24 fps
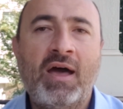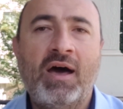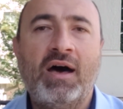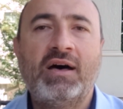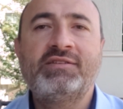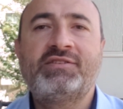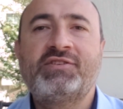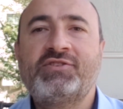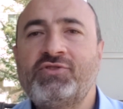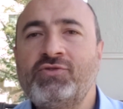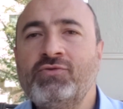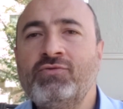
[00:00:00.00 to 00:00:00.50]

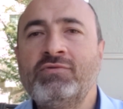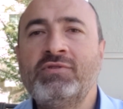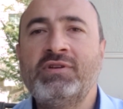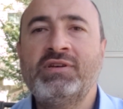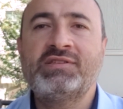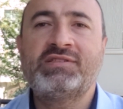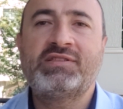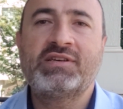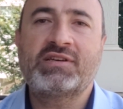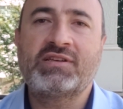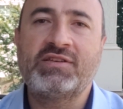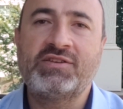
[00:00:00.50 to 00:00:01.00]
As soon
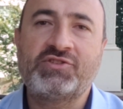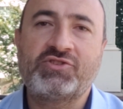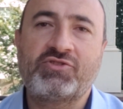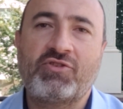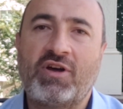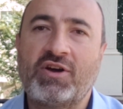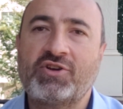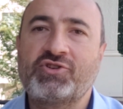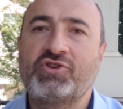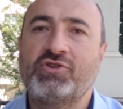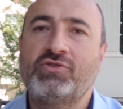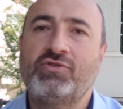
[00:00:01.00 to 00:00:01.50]
as the
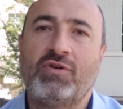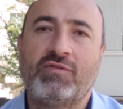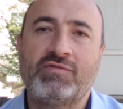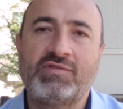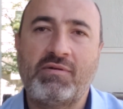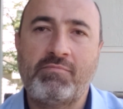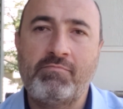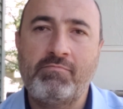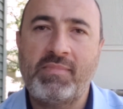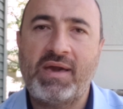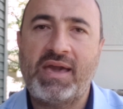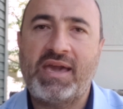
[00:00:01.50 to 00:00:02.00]
construction of
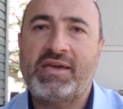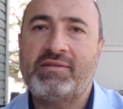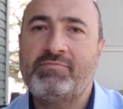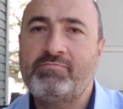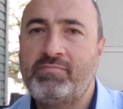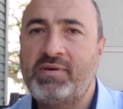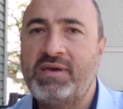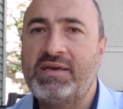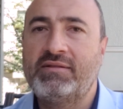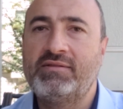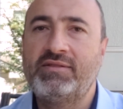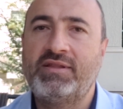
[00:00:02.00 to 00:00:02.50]
the main
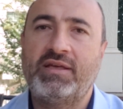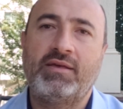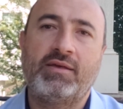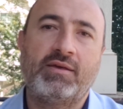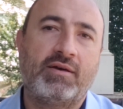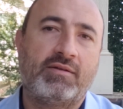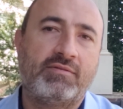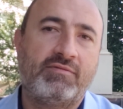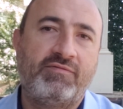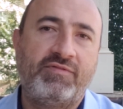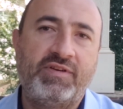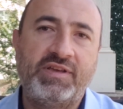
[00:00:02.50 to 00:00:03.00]

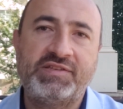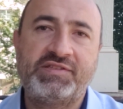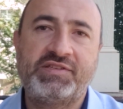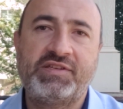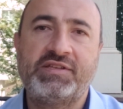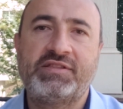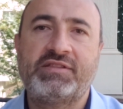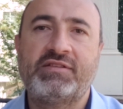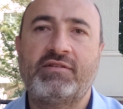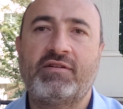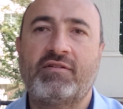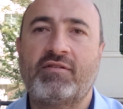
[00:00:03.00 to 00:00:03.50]
building and
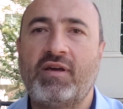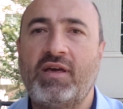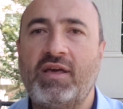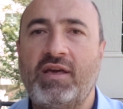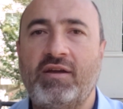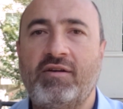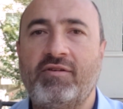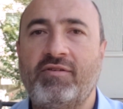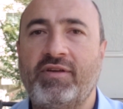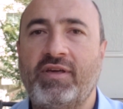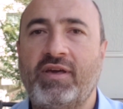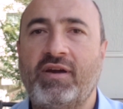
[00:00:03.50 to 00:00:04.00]
visitor
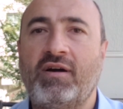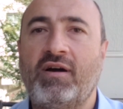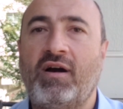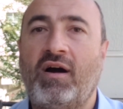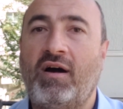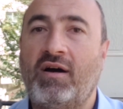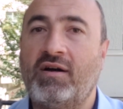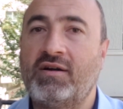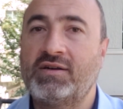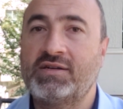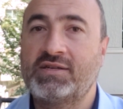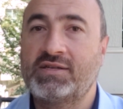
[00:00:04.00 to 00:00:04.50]
area
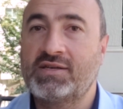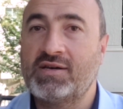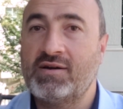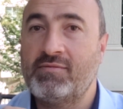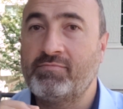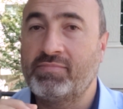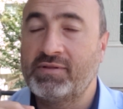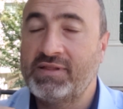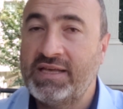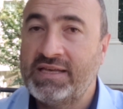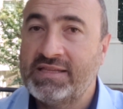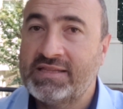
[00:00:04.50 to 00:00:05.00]
are
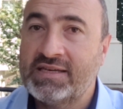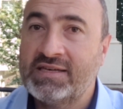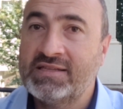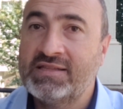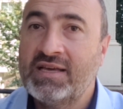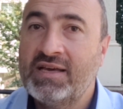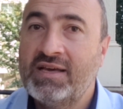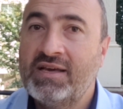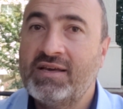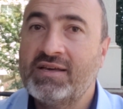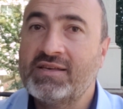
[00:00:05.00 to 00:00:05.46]
completed,